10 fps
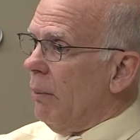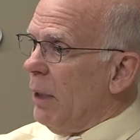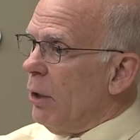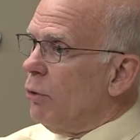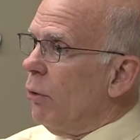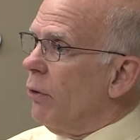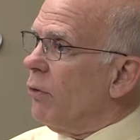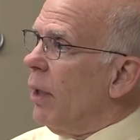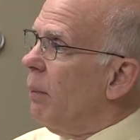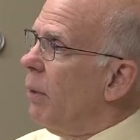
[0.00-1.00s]
insurance
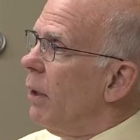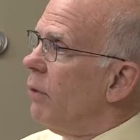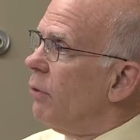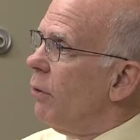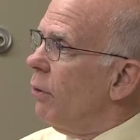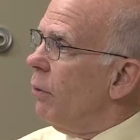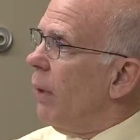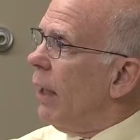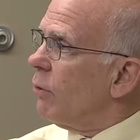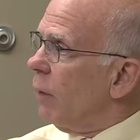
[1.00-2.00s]
companies
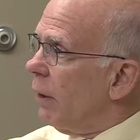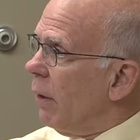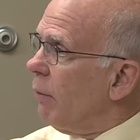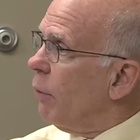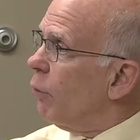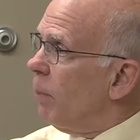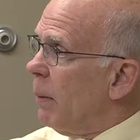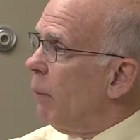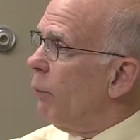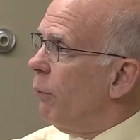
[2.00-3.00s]
to actually cover those
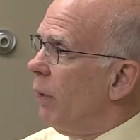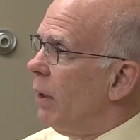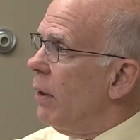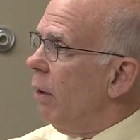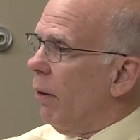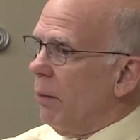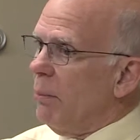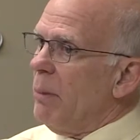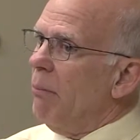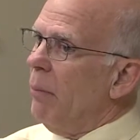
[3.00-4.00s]
people through the ER. It
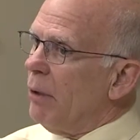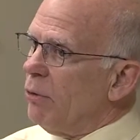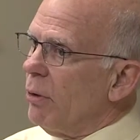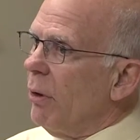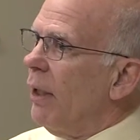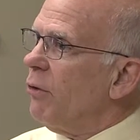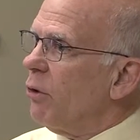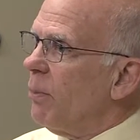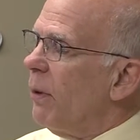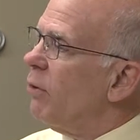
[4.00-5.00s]
would be much less
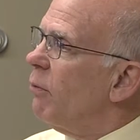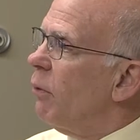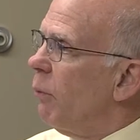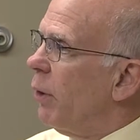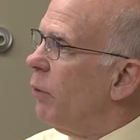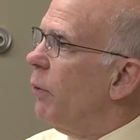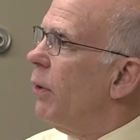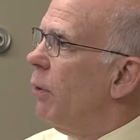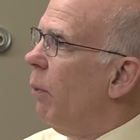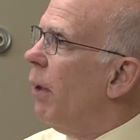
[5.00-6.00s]
expensive if we could do it
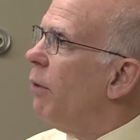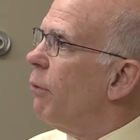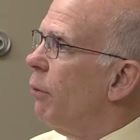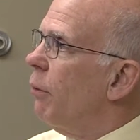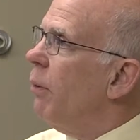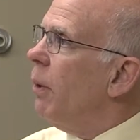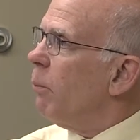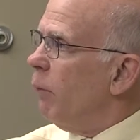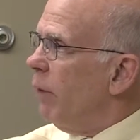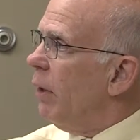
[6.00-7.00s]
in a way through
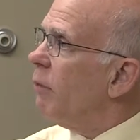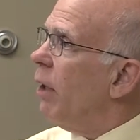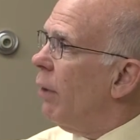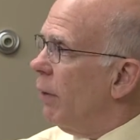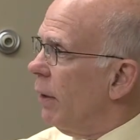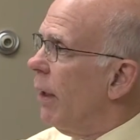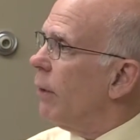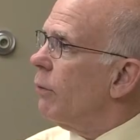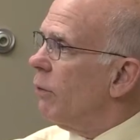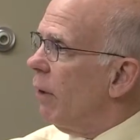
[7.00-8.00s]
preventive care in the
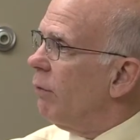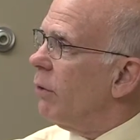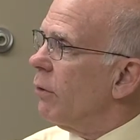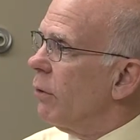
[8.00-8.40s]
doctor's office.